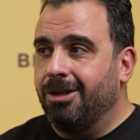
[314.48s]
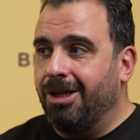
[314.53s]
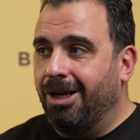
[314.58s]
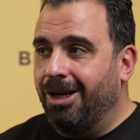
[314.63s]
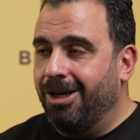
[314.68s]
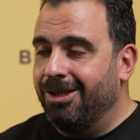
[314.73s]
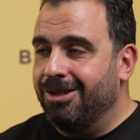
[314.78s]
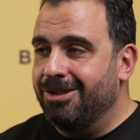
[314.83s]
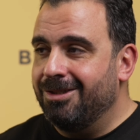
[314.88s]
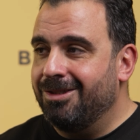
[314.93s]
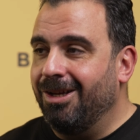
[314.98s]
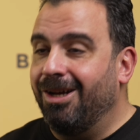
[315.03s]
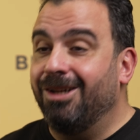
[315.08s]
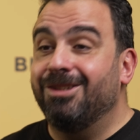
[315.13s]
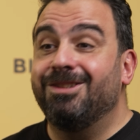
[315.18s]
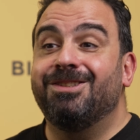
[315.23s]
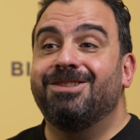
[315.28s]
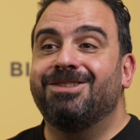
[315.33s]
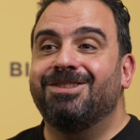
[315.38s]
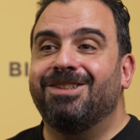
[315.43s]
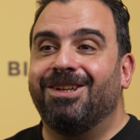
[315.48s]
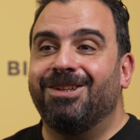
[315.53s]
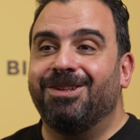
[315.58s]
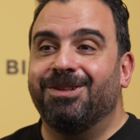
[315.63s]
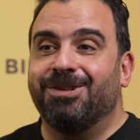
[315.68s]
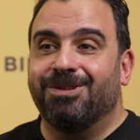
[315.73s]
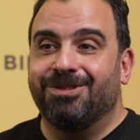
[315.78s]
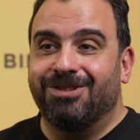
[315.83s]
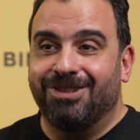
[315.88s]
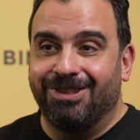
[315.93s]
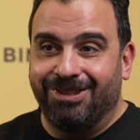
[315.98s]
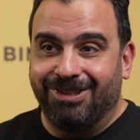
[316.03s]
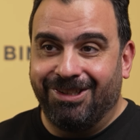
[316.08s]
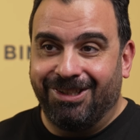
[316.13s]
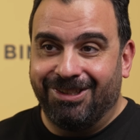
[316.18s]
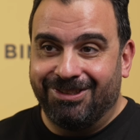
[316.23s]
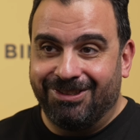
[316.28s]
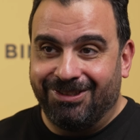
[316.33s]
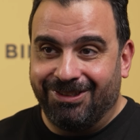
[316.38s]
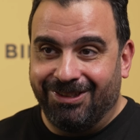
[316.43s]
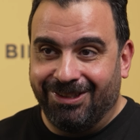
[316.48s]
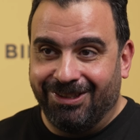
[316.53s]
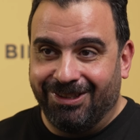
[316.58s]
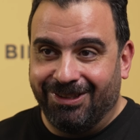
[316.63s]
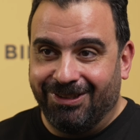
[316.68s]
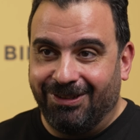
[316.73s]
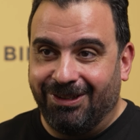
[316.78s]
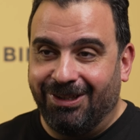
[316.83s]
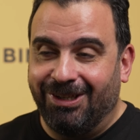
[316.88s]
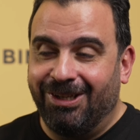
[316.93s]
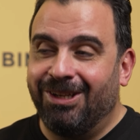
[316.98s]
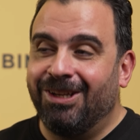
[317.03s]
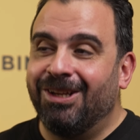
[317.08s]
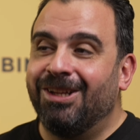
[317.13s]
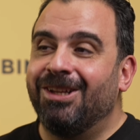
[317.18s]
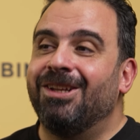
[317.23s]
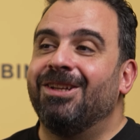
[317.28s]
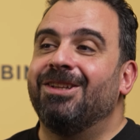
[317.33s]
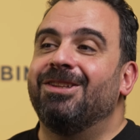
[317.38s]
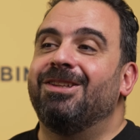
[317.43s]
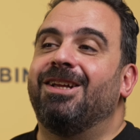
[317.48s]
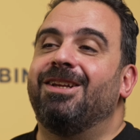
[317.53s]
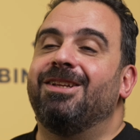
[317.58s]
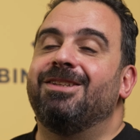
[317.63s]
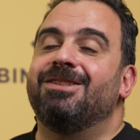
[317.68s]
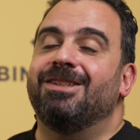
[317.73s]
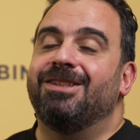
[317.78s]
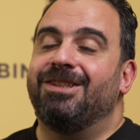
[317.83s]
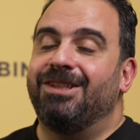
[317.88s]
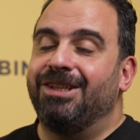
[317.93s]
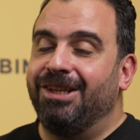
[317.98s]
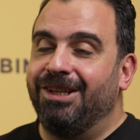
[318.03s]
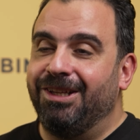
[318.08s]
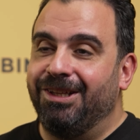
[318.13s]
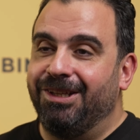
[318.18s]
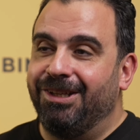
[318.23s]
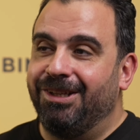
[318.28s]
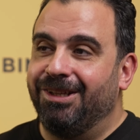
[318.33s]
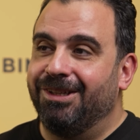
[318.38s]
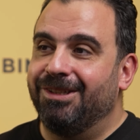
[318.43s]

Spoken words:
That is the understanding of the industry, right? That is a key.